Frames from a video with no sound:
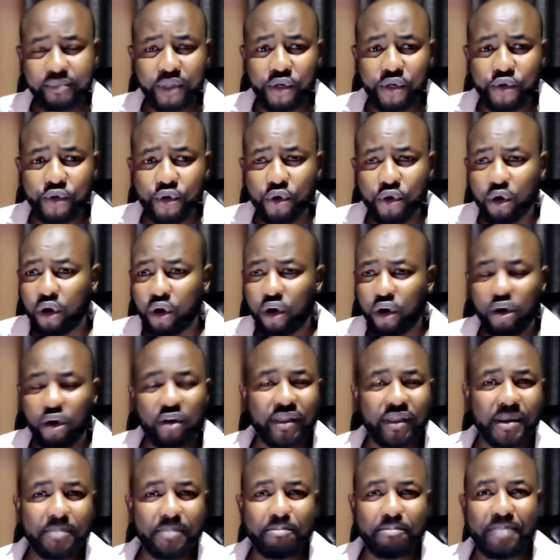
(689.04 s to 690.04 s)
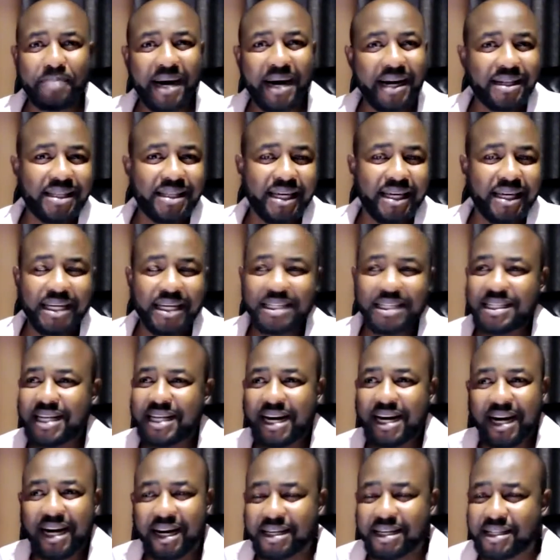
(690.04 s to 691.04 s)
you know, all the bad things,
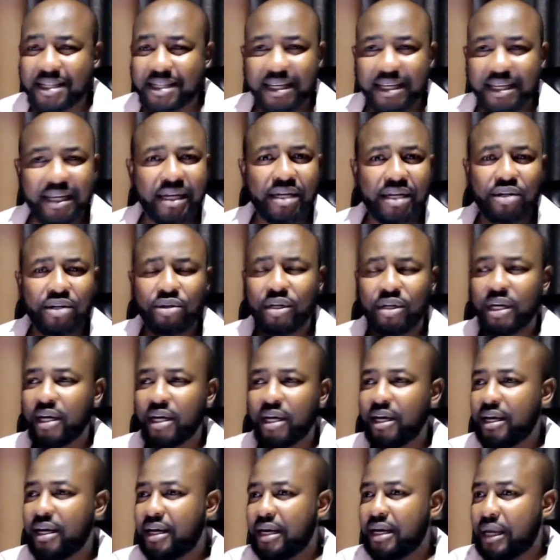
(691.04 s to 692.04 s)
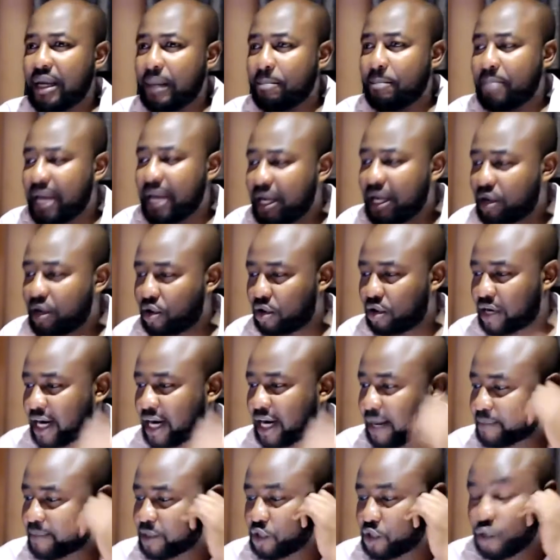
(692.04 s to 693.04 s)
cursing, being
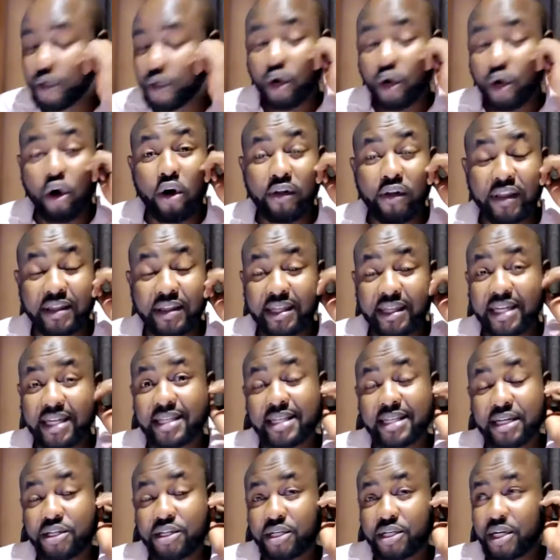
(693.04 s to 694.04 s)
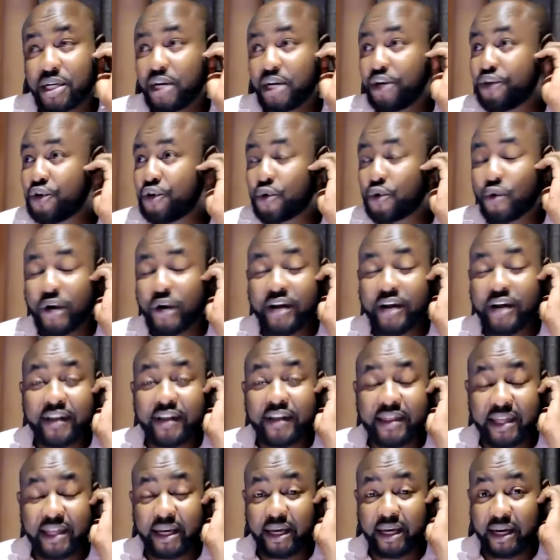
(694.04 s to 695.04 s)
corrupt, doing all the things that you could ever
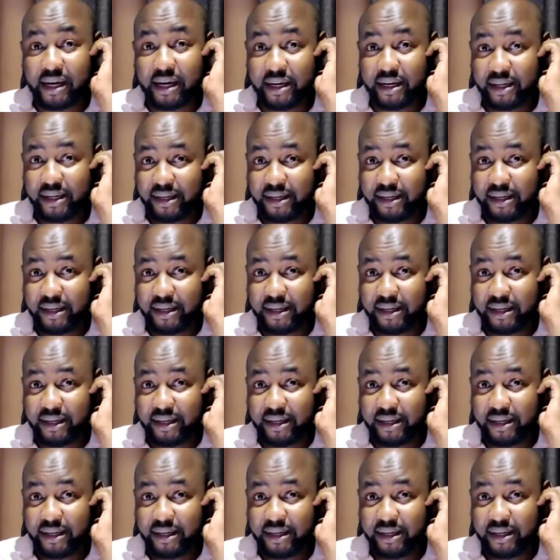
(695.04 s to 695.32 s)
think.